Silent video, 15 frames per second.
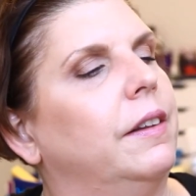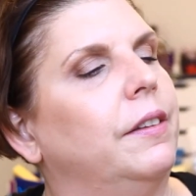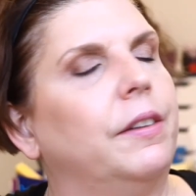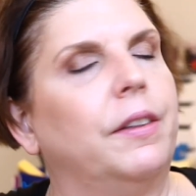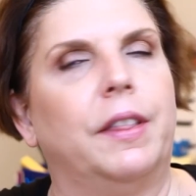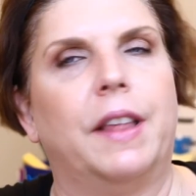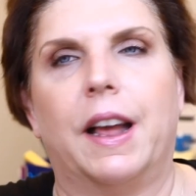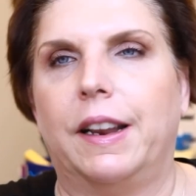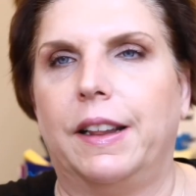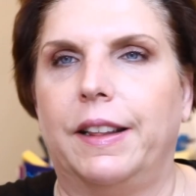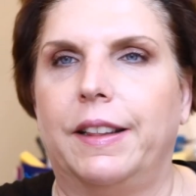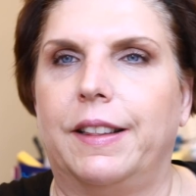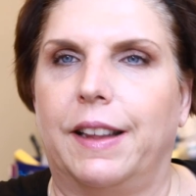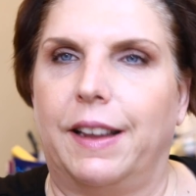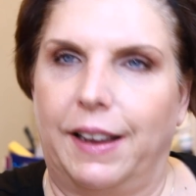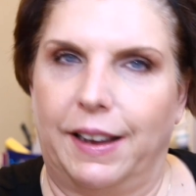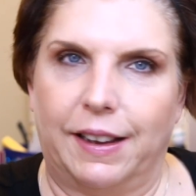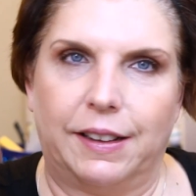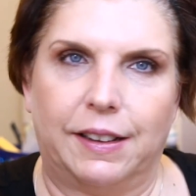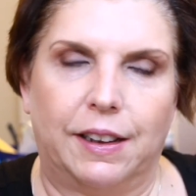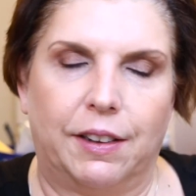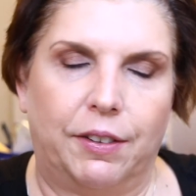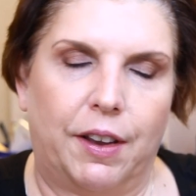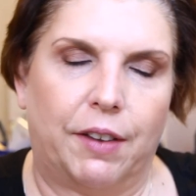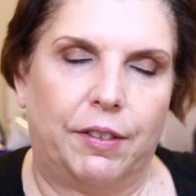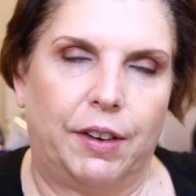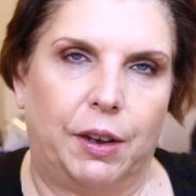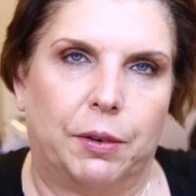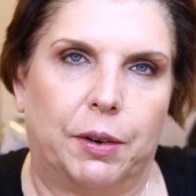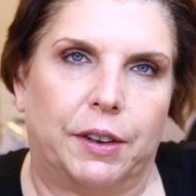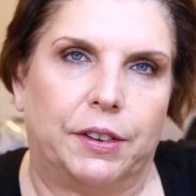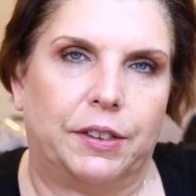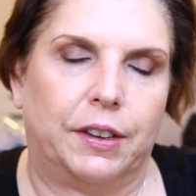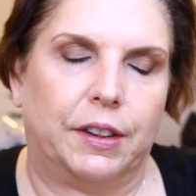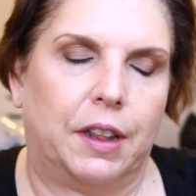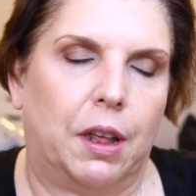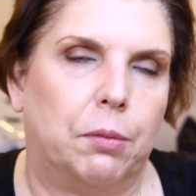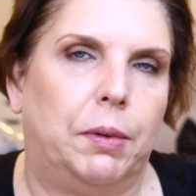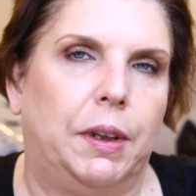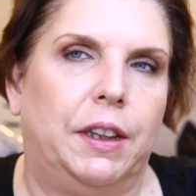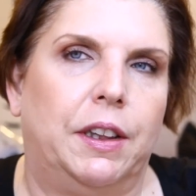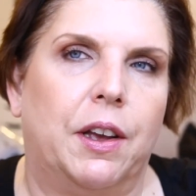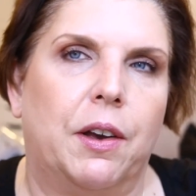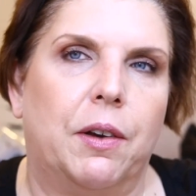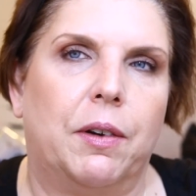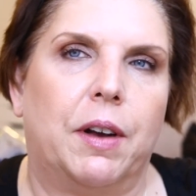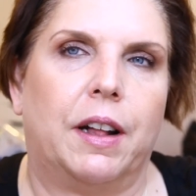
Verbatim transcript: So that is it. If you have any questions, let me know.